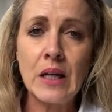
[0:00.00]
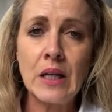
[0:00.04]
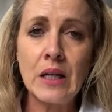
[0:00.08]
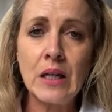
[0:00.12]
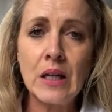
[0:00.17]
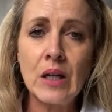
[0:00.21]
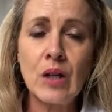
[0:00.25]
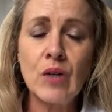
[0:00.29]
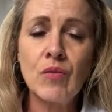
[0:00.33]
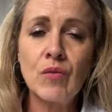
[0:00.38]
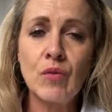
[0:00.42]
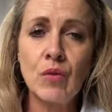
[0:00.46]

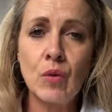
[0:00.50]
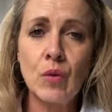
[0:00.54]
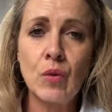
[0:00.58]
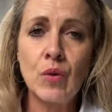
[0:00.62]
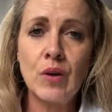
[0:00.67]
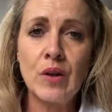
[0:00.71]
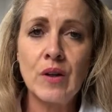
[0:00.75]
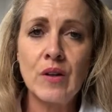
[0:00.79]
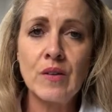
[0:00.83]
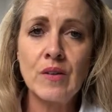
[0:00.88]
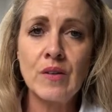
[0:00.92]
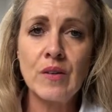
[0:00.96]
inner
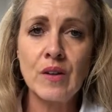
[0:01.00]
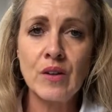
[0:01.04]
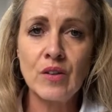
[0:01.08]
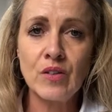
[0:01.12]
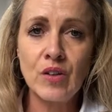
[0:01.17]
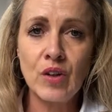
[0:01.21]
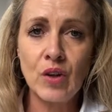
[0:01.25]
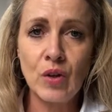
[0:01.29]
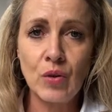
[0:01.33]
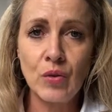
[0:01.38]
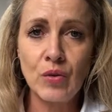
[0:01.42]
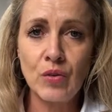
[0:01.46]
voice that
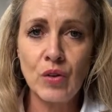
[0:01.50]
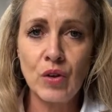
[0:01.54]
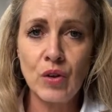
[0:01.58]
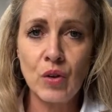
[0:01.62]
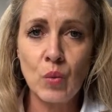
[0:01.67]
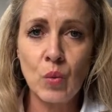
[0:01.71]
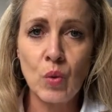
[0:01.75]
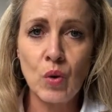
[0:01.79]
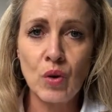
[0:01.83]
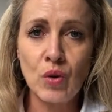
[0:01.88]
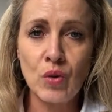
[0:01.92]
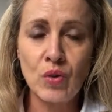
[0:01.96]
tells you
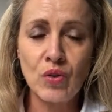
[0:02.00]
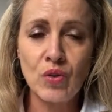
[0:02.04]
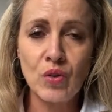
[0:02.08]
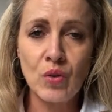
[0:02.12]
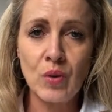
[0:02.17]
that what you're